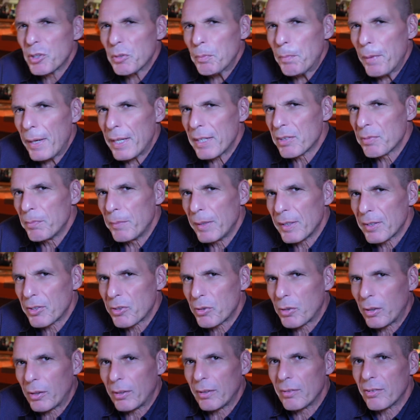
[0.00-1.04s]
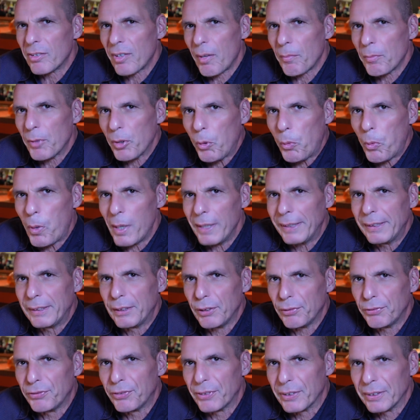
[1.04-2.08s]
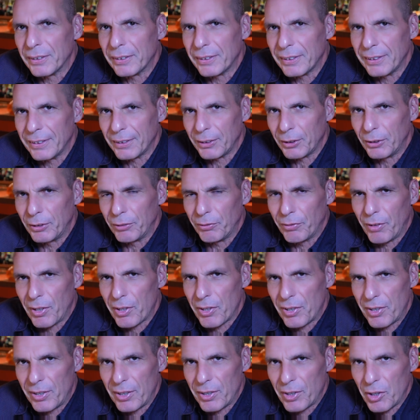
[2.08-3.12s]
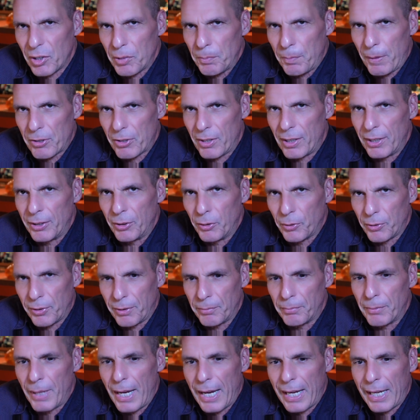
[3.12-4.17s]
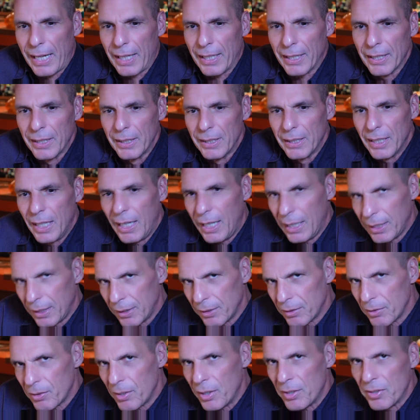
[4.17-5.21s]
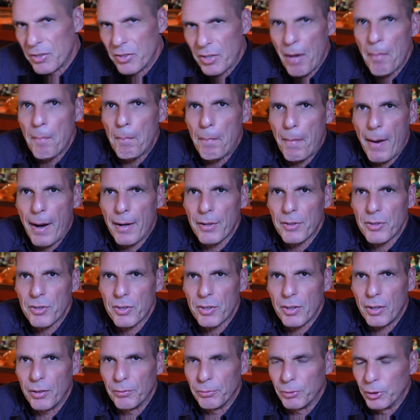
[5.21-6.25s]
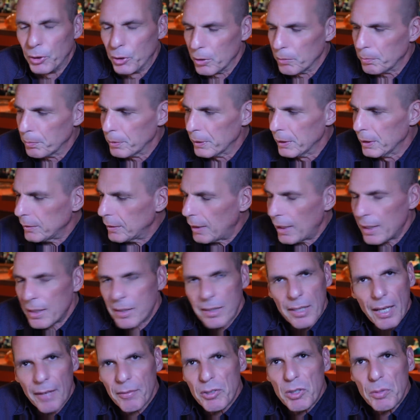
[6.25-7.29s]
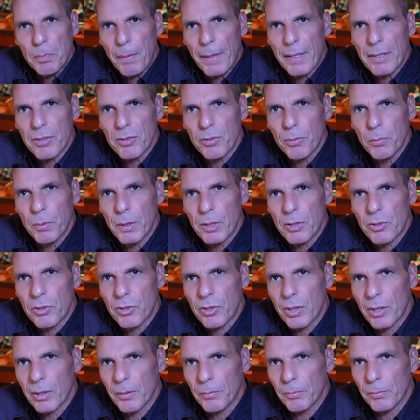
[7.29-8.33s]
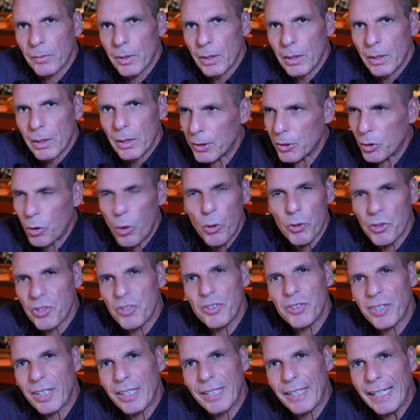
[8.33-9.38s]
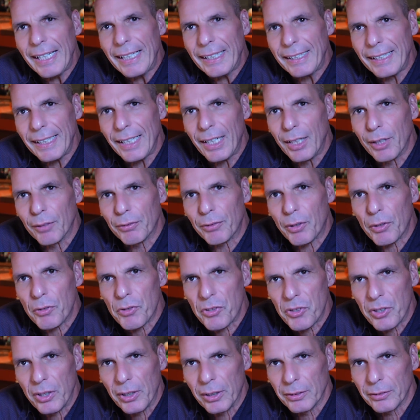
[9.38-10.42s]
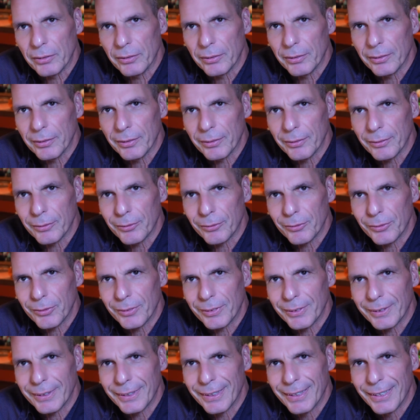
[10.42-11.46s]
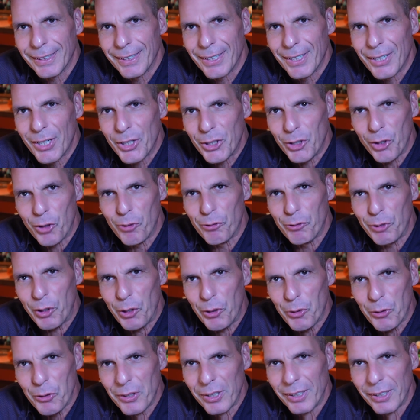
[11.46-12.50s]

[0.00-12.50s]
space means something quite different in our universities, especially in North America and in some parts of Europe. A safe space which causes a great deal of concern. Your view?